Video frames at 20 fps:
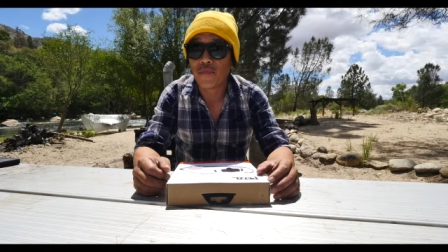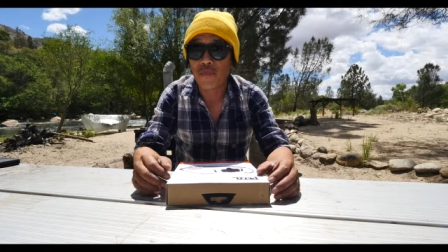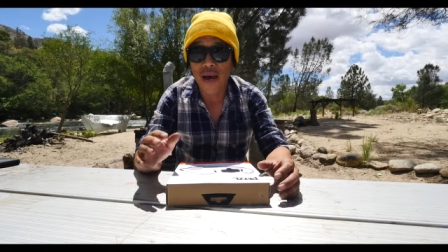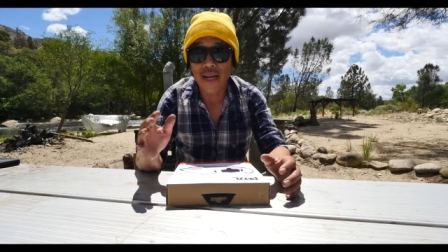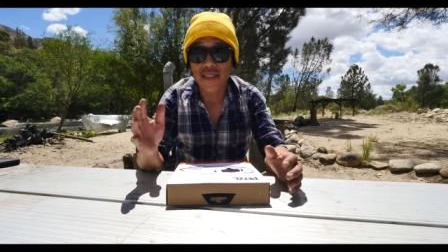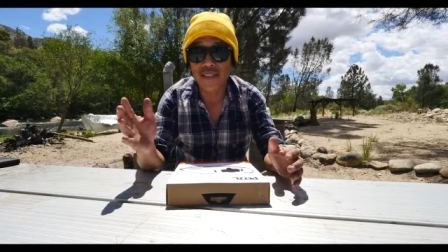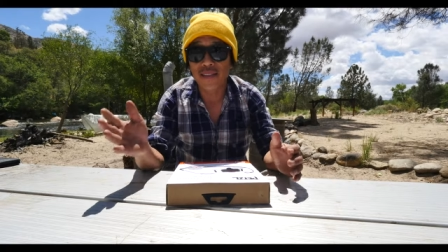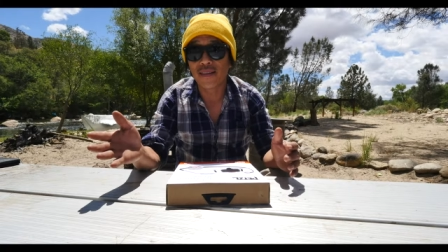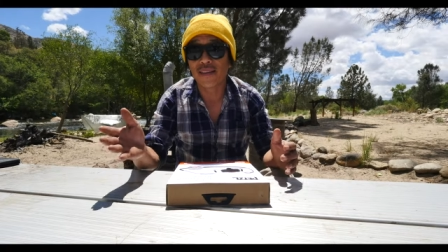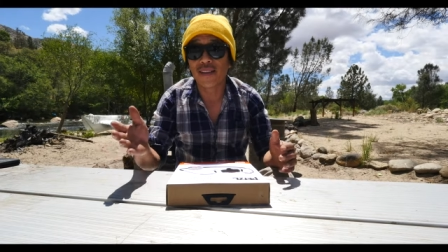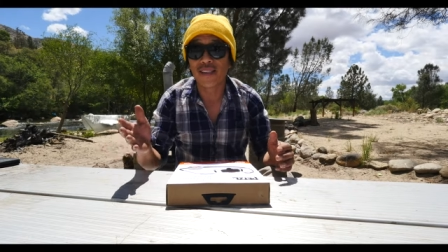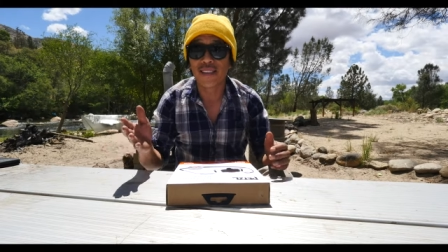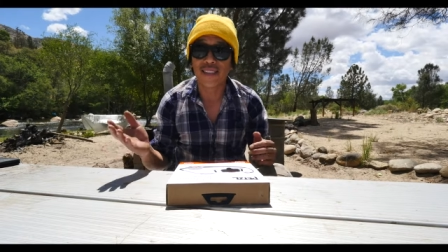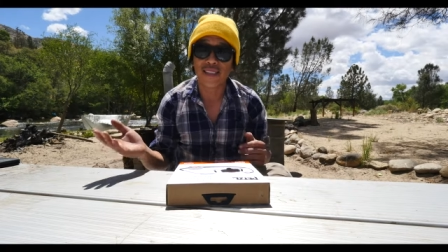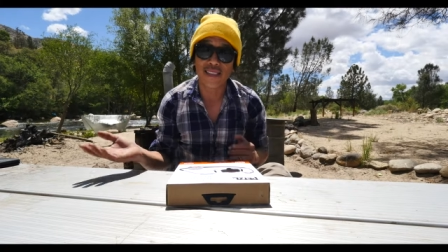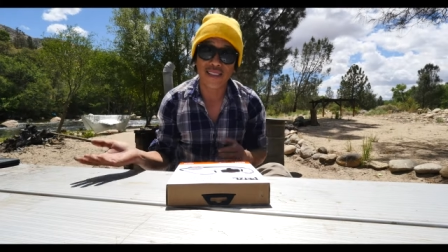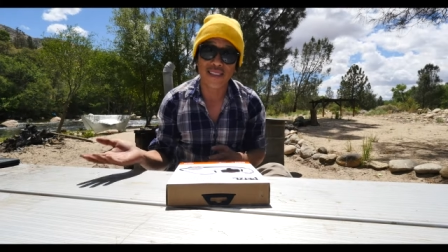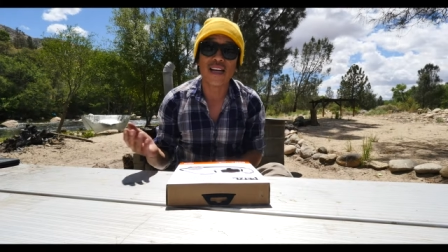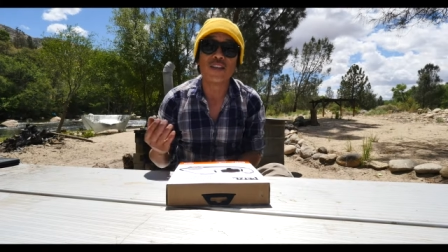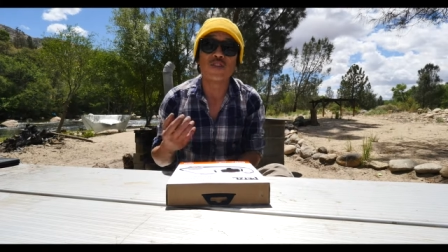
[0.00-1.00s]
Petzl is
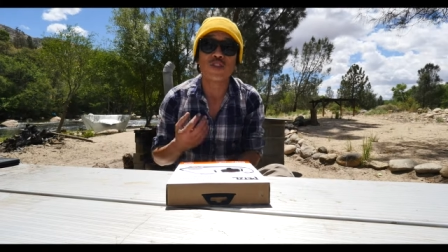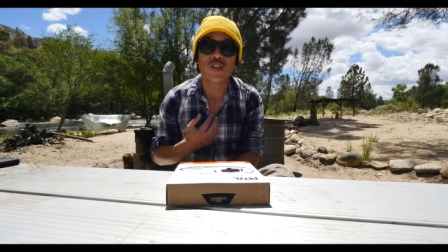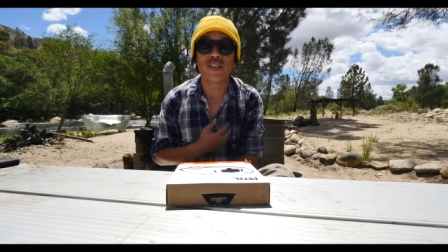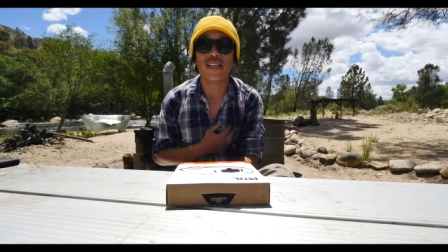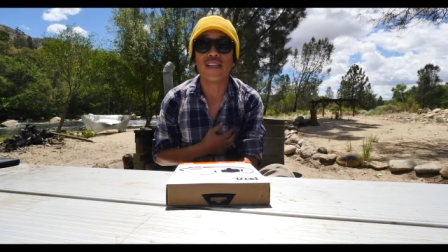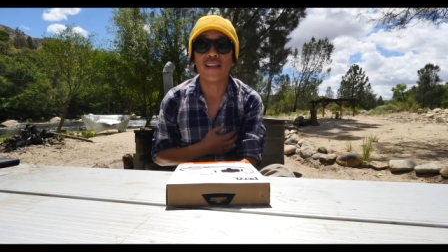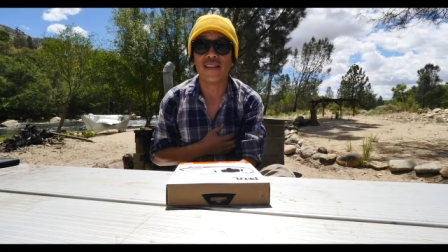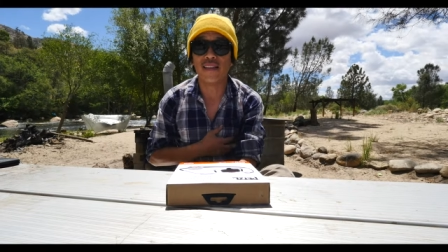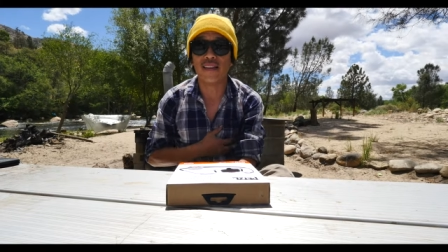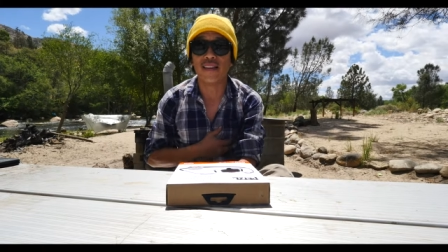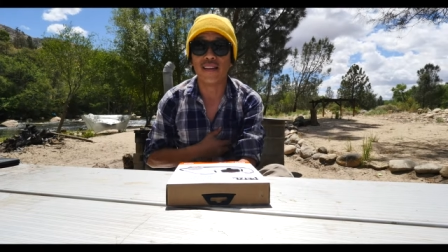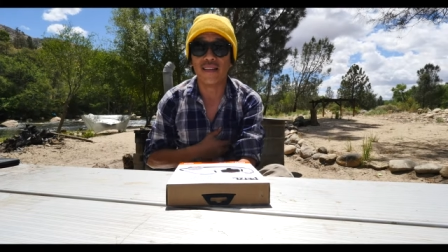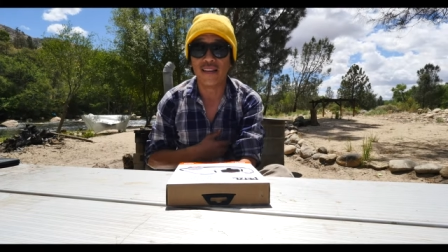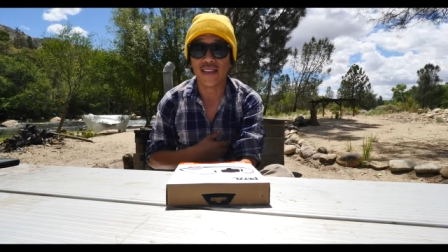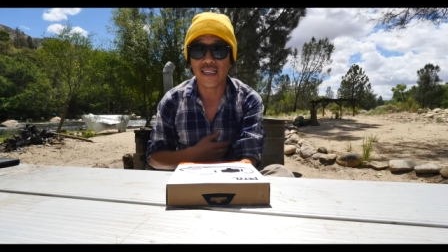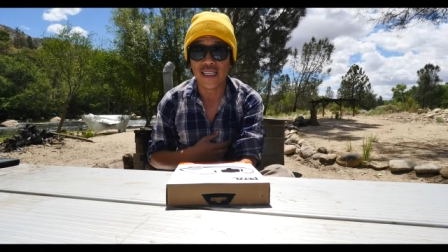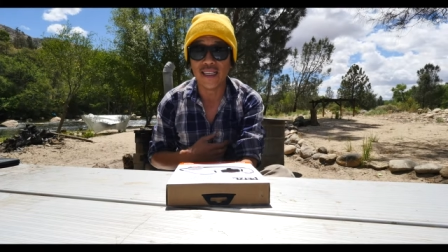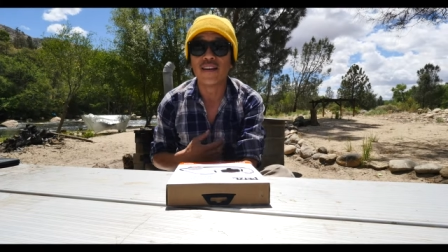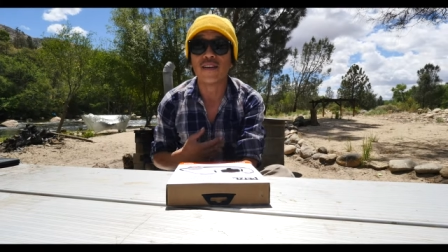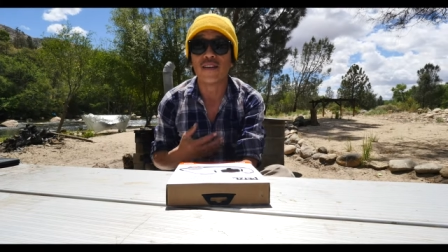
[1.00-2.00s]
essentially the
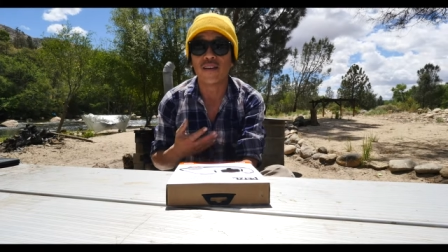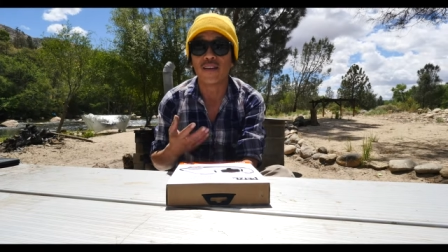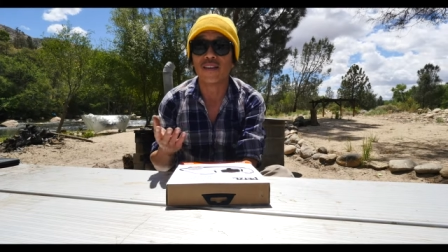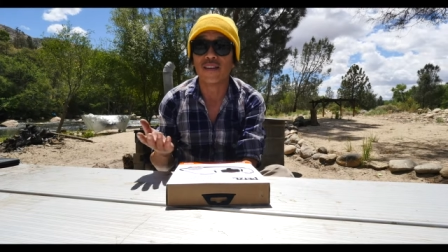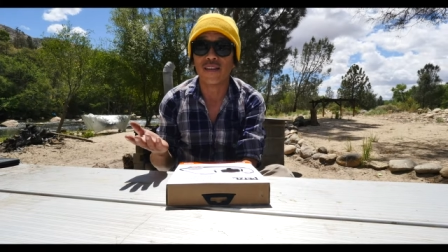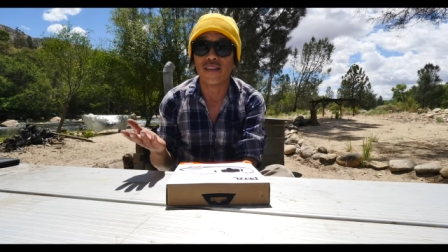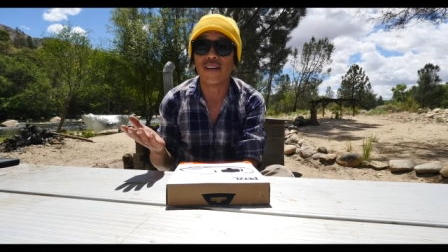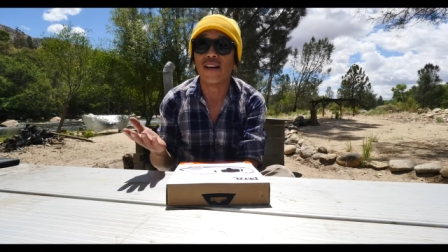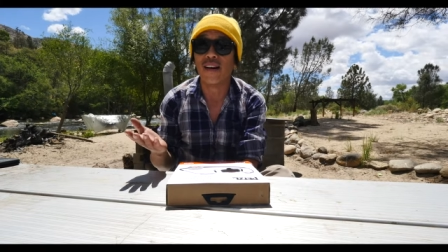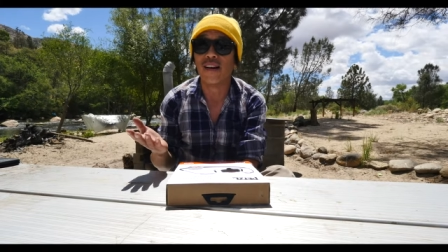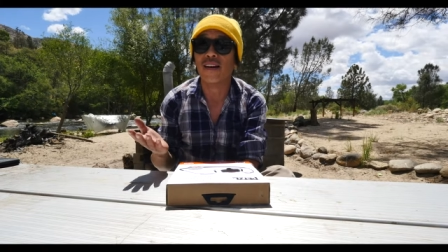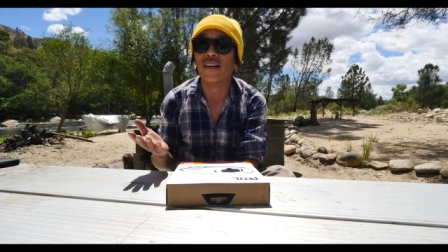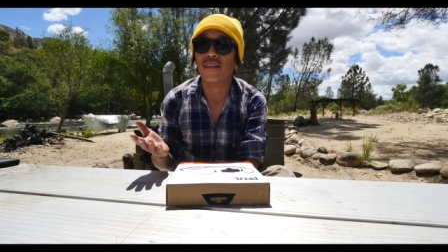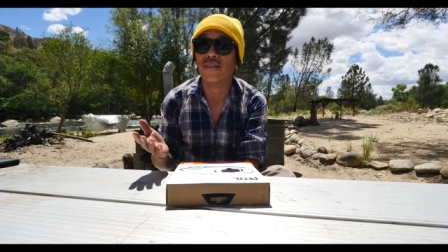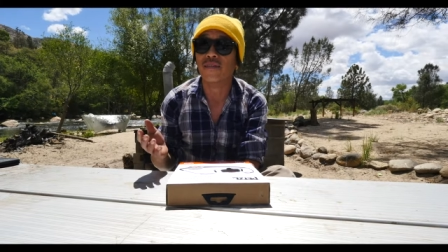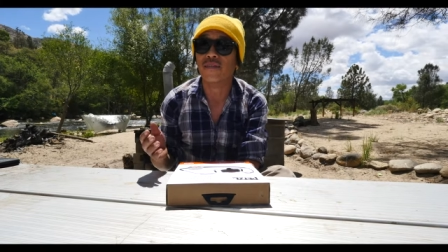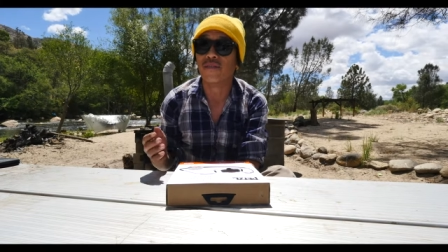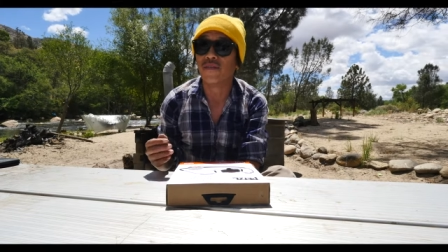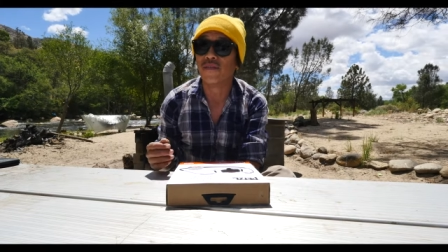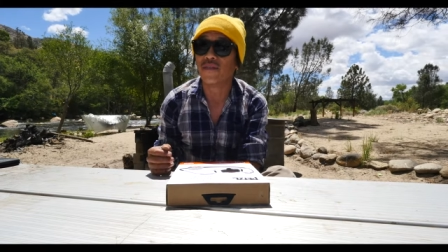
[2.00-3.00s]
leader
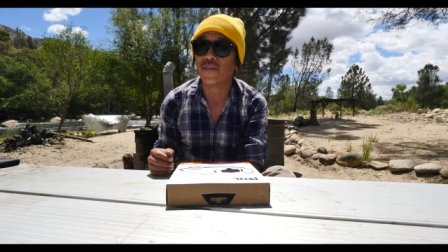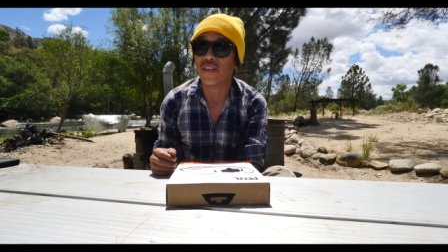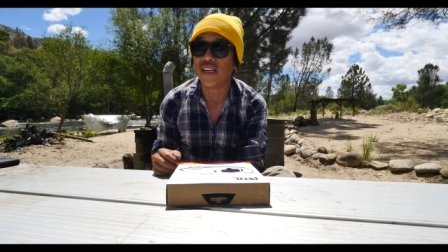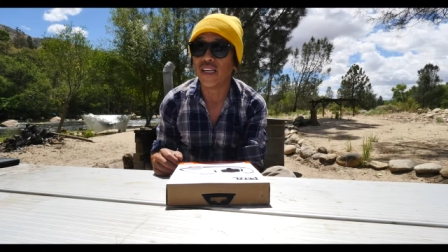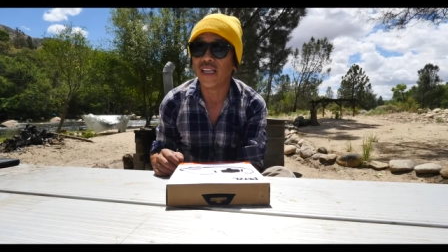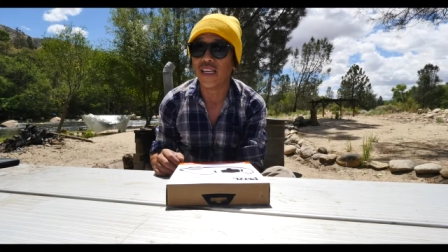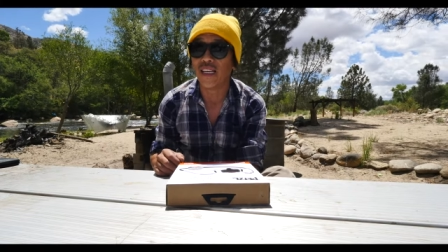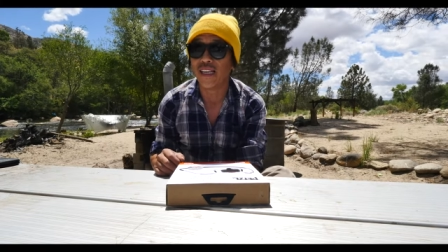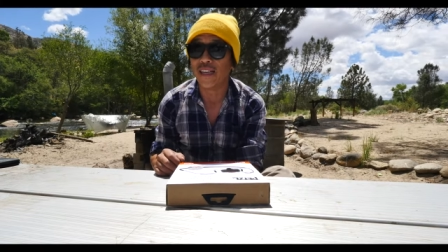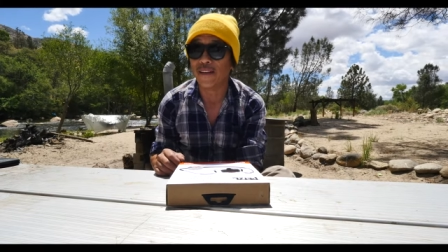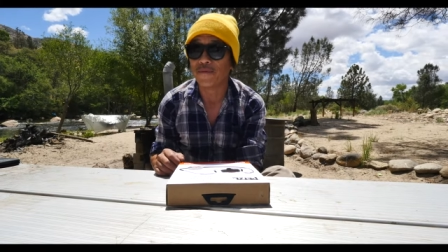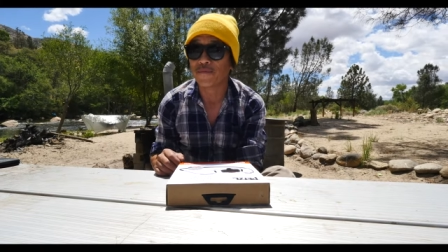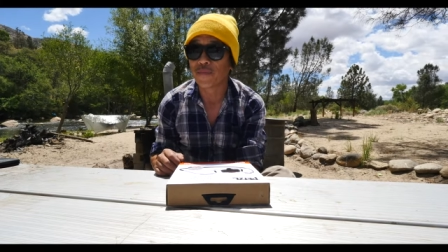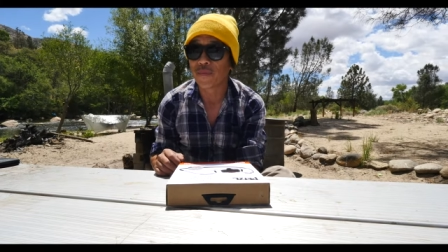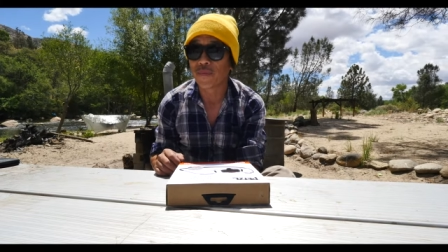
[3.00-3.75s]
of the,